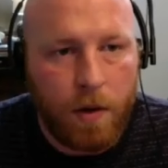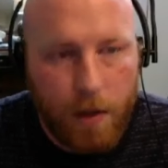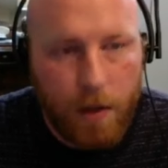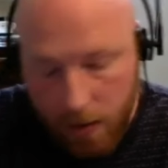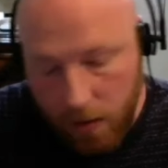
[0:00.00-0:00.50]

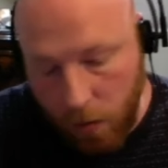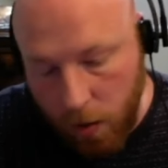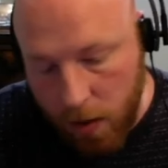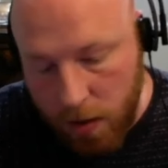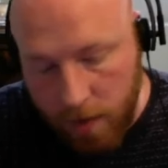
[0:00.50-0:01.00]
And so
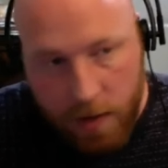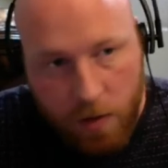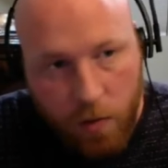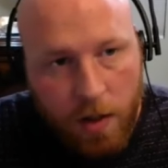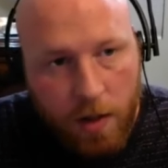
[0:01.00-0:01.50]
work service
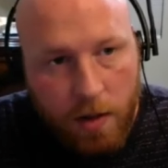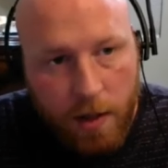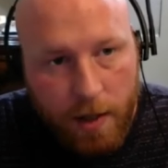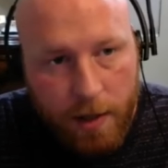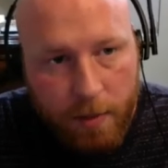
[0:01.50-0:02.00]
will
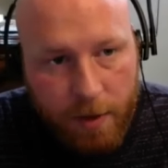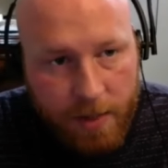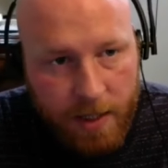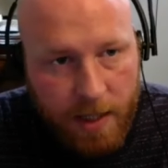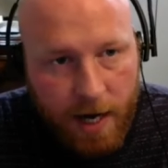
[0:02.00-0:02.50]

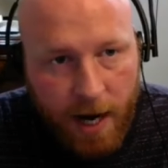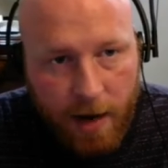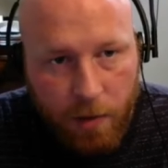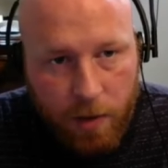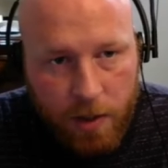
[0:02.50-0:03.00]
implement the
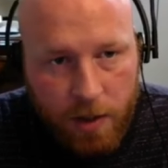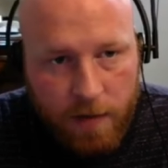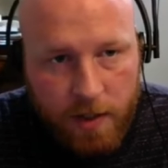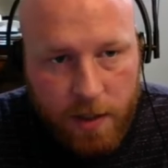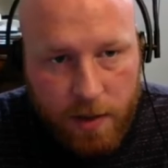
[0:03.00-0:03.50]

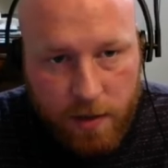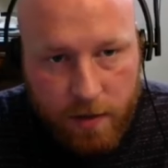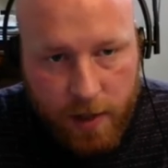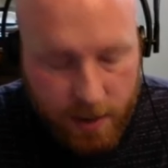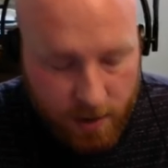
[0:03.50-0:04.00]
iWorkService
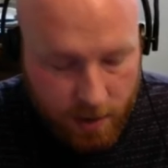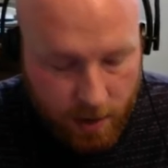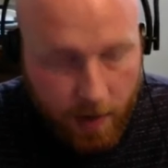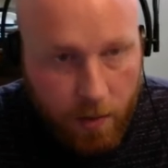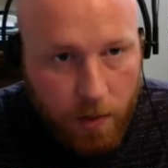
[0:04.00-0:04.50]
interface,
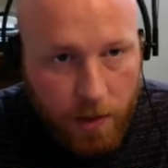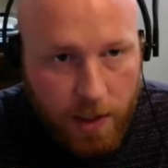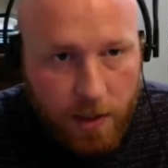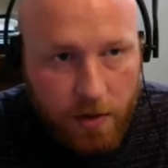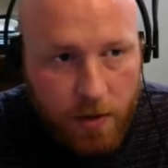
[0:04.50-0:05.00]
and then we'll need
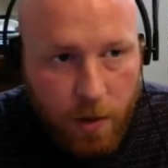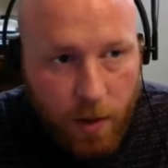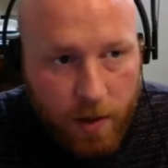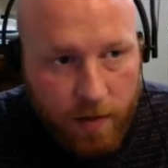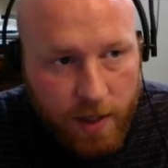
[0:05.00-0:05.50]
to use a
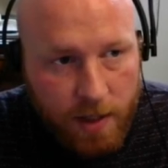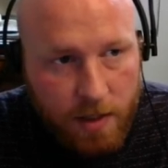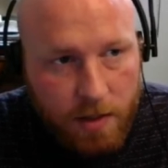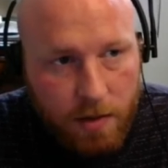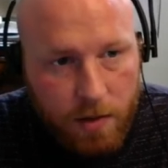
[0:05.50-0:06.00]
quick
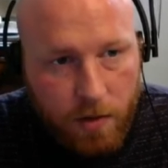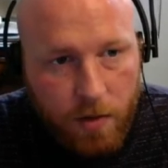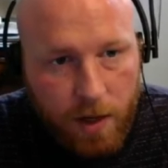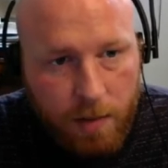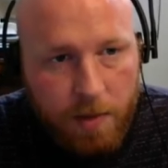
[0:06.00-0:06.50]
fix to
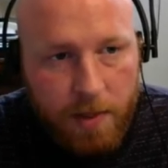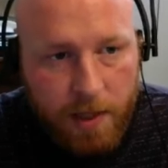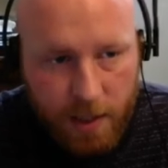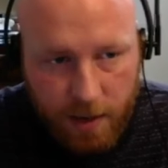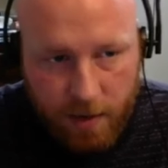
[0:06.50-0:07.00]
implement
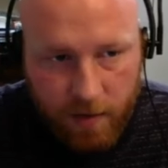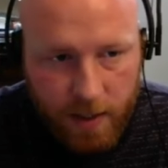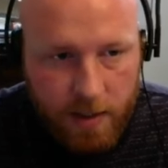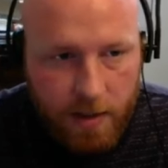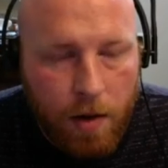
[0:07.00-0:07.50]
the
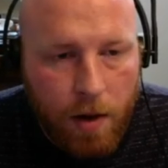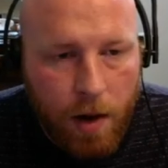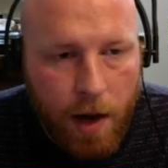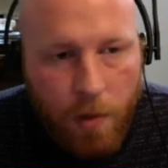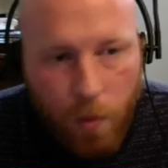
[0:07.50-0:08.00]
interface.
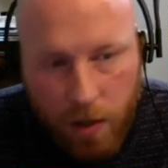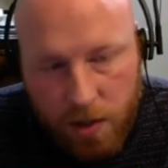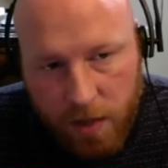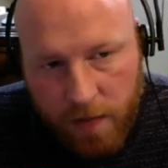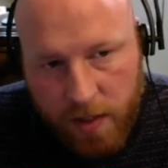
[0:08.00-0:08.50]
And work
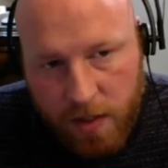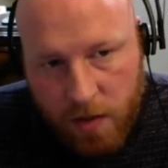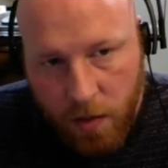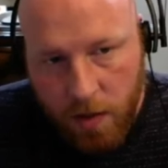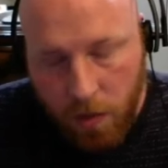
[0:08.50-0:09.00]
service is
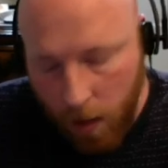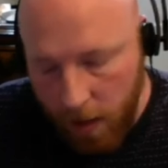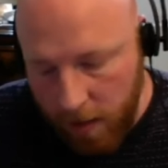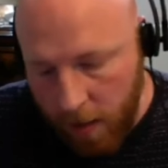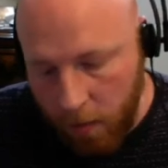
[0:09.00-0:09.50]
going to
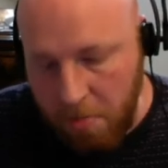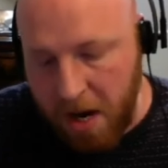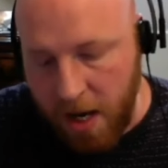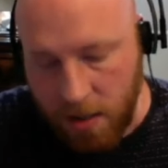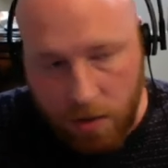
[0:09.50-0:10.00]
want that
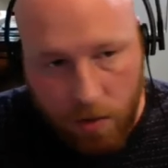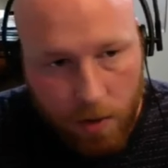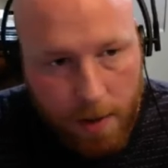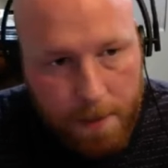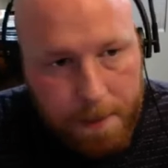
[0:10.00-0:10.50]

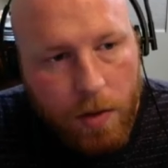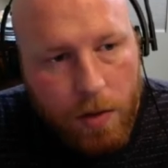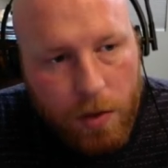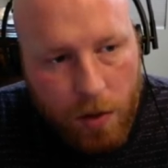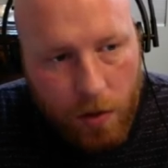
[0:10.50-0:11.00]
repository.
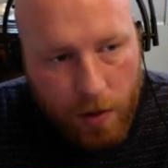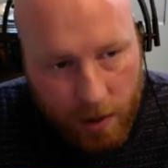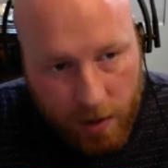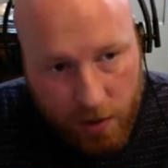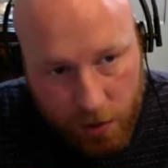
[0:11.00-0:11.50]
So in the
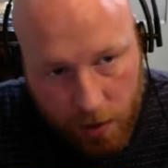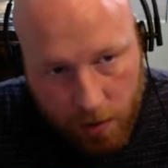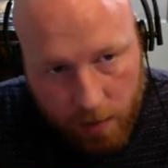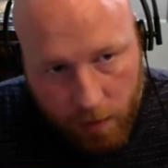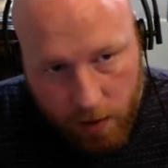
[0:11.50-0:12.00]

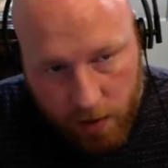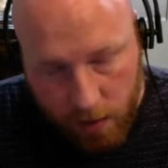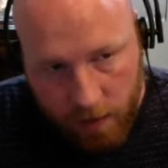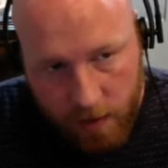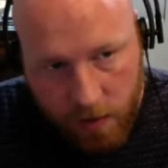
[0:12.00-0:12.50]
constructor of work
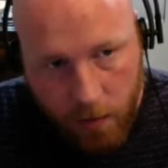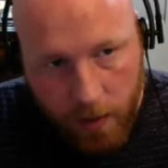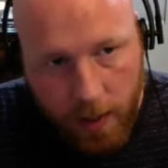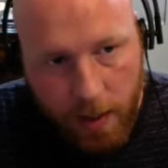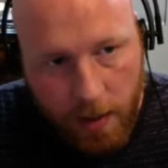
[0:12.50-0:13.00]
service, we
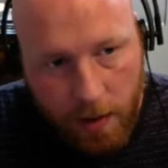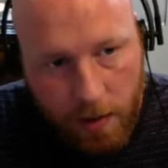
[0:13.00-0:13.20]
can